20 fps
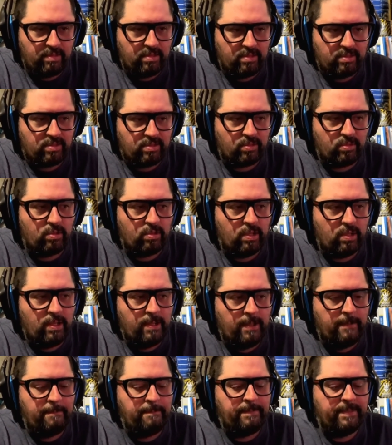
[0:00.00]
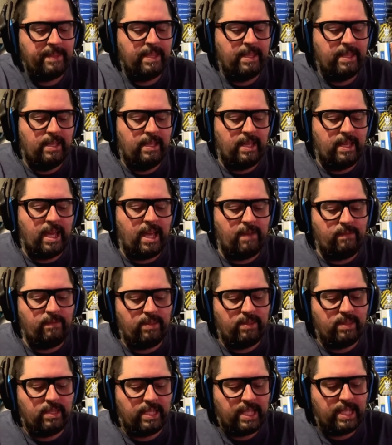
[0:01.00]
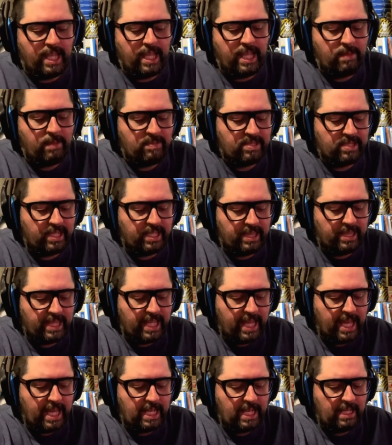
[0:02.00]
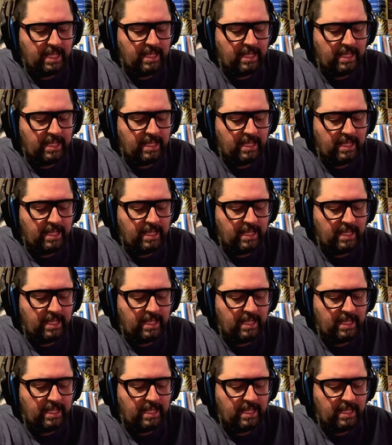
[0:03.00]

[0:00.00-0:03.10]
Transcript: So having the games like that